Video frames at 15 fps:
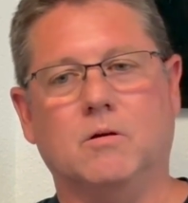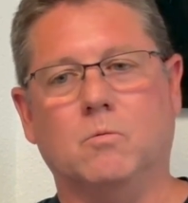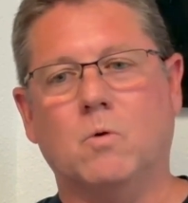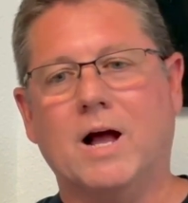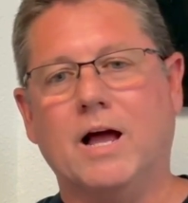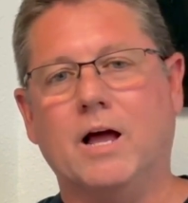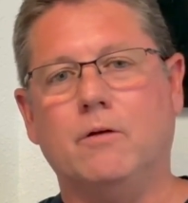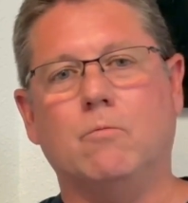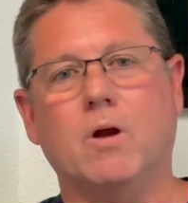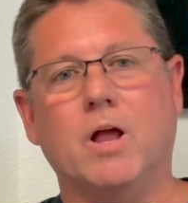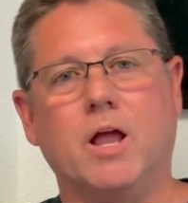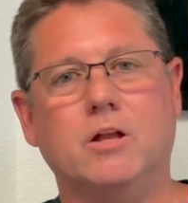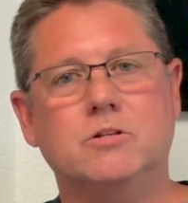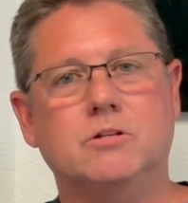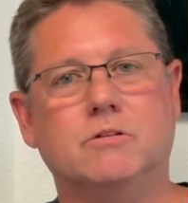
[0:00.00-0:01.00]
wide
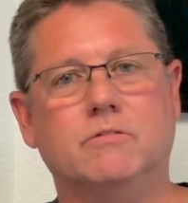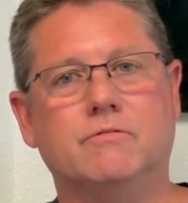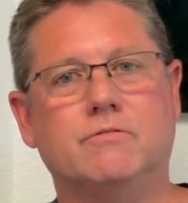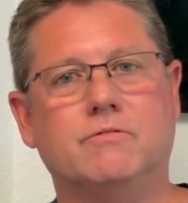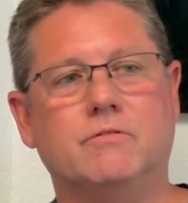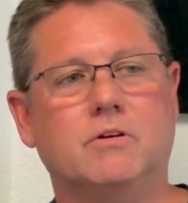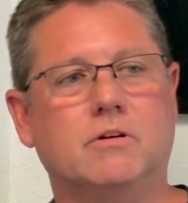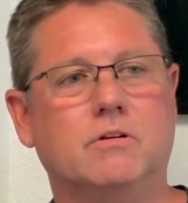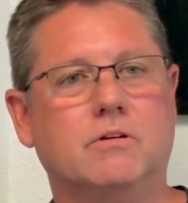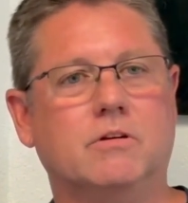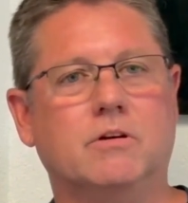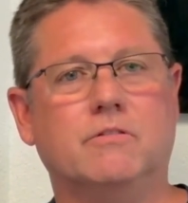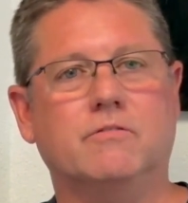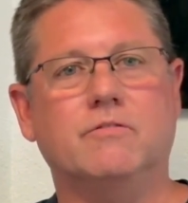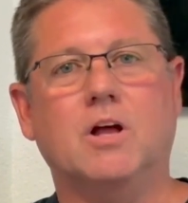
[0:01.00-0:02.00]
range
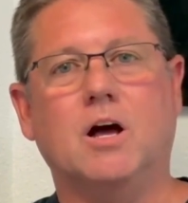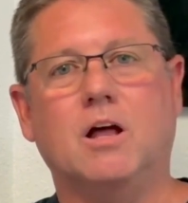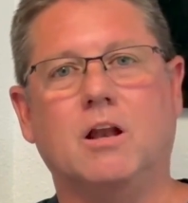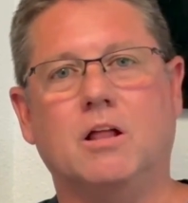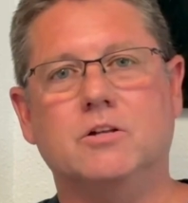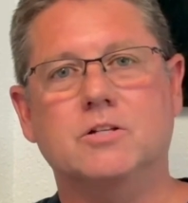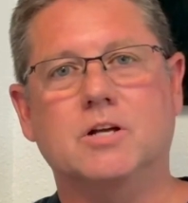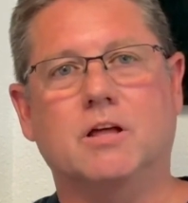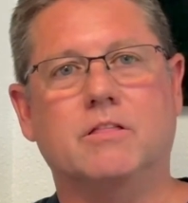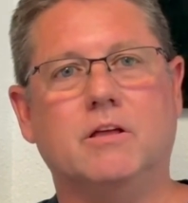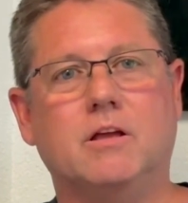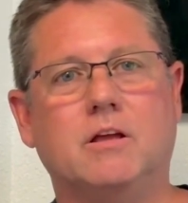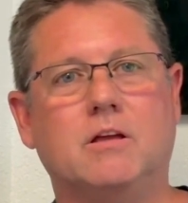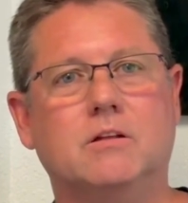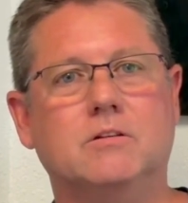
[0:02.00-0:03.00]
of knowledge, I
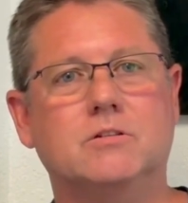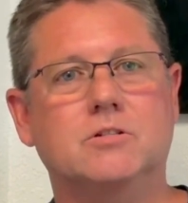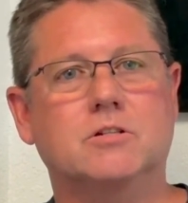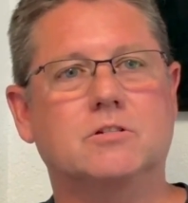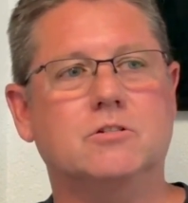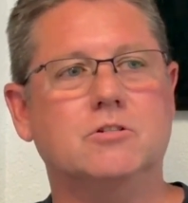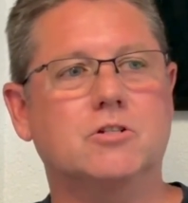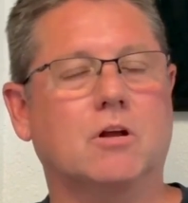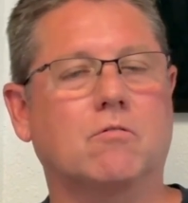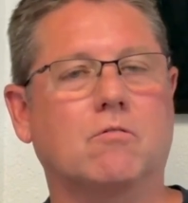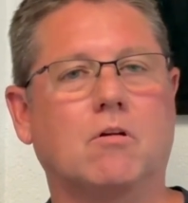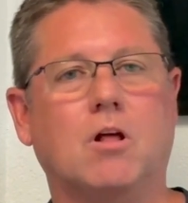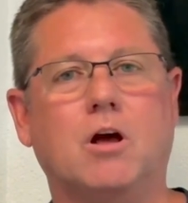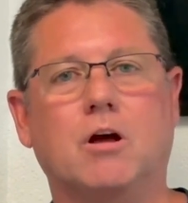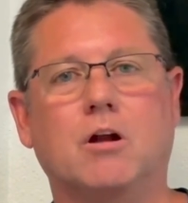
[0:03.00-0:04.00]
think, in just
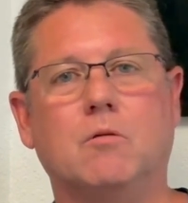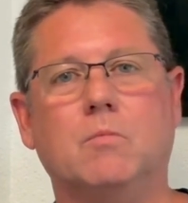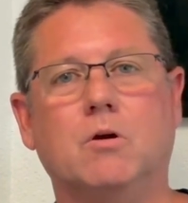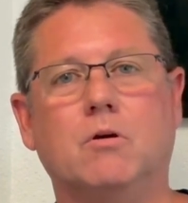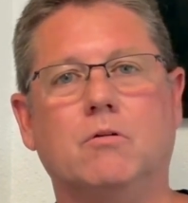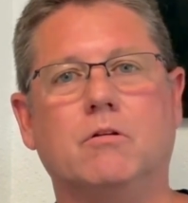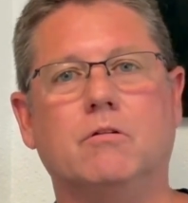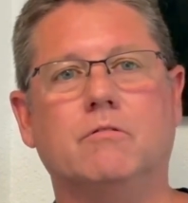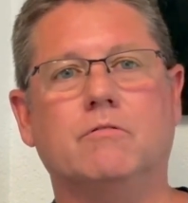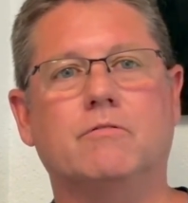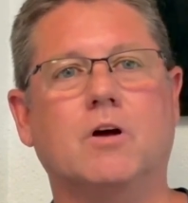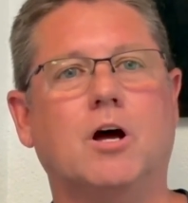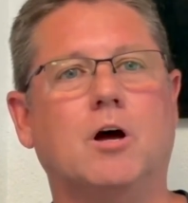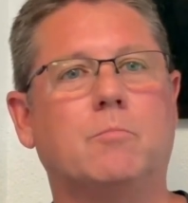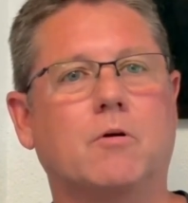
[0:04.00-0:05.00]
general automotive
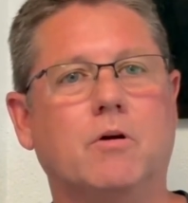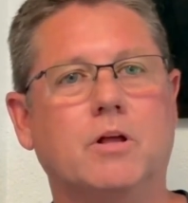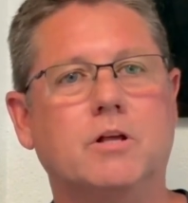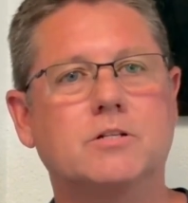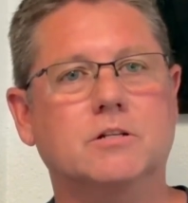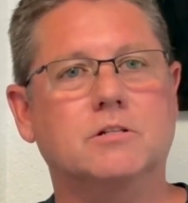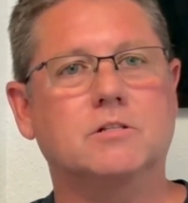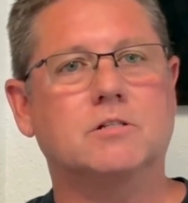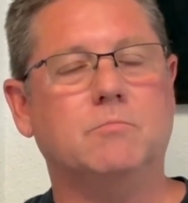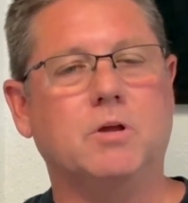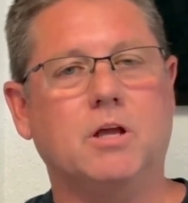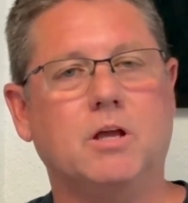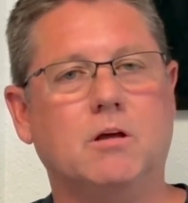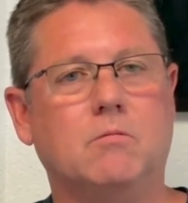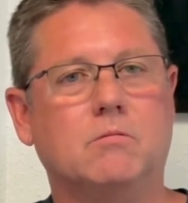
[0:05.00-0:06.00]
operations to
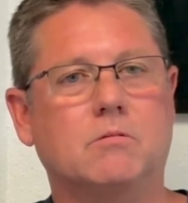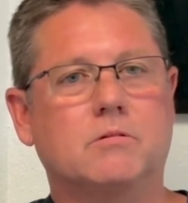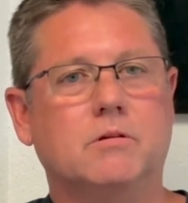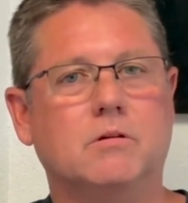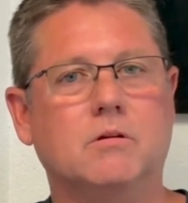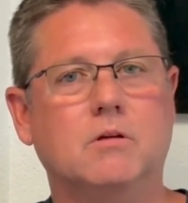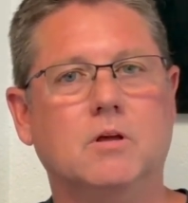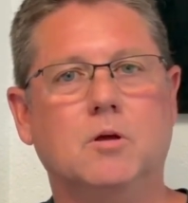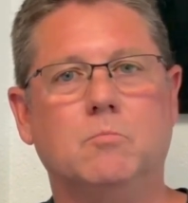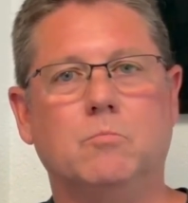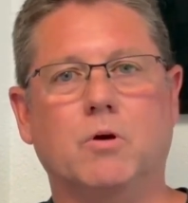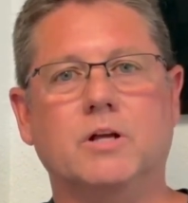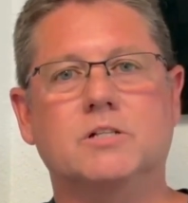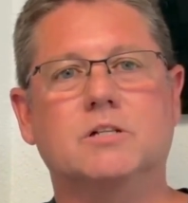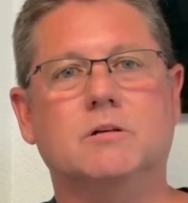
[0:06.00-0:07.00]
be able to
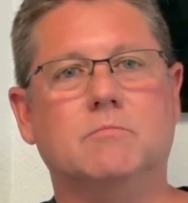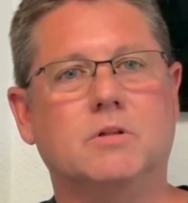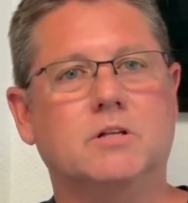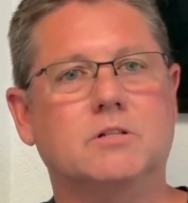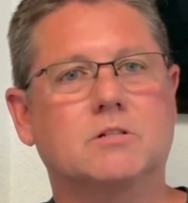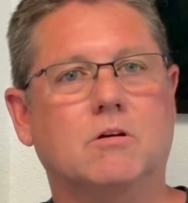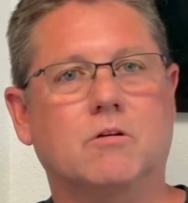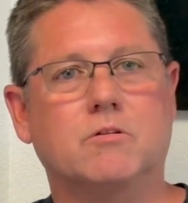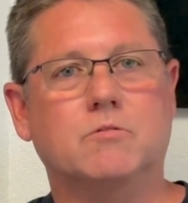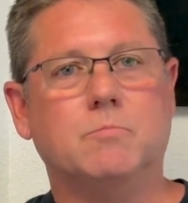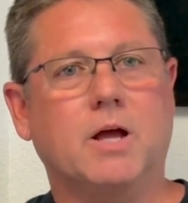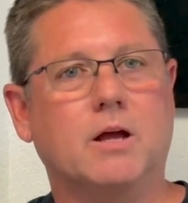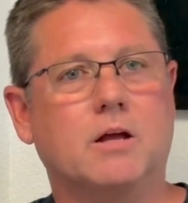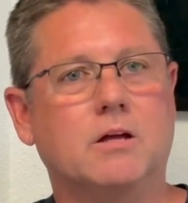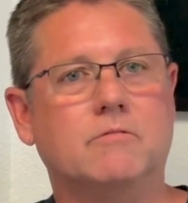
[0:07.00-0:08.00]
bring some of these cars
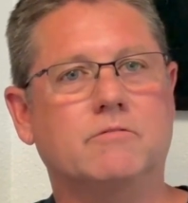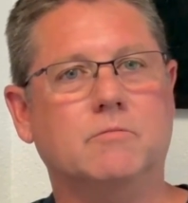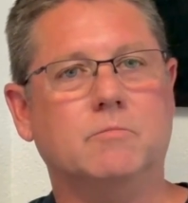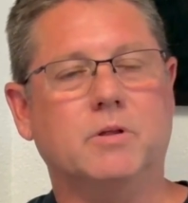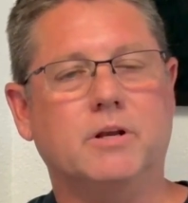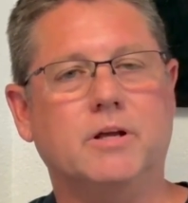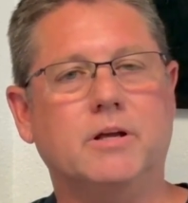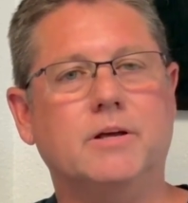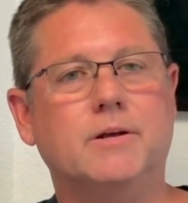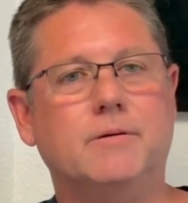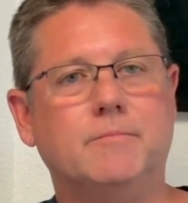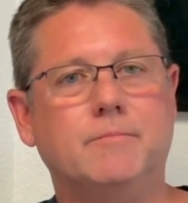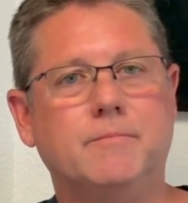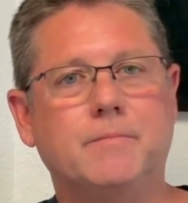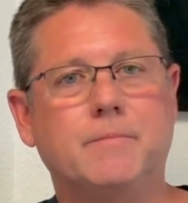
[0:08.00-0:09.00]
back up from the dead. You